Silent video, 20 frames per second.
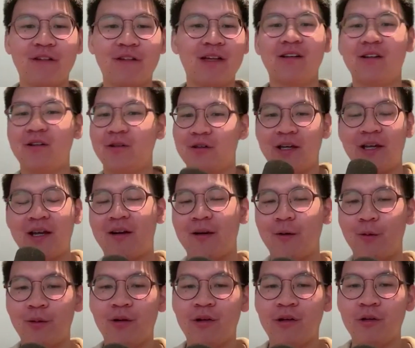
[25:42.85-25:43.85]
then
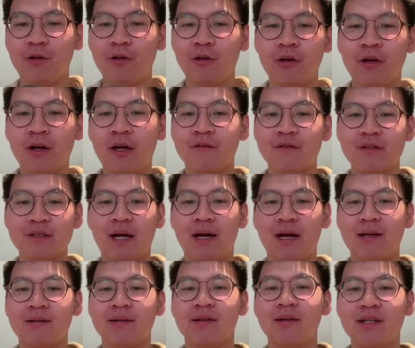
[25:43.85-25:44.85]
you kind of
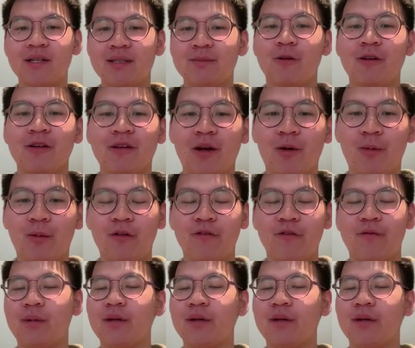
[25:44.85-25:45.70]
start spreading that wealth.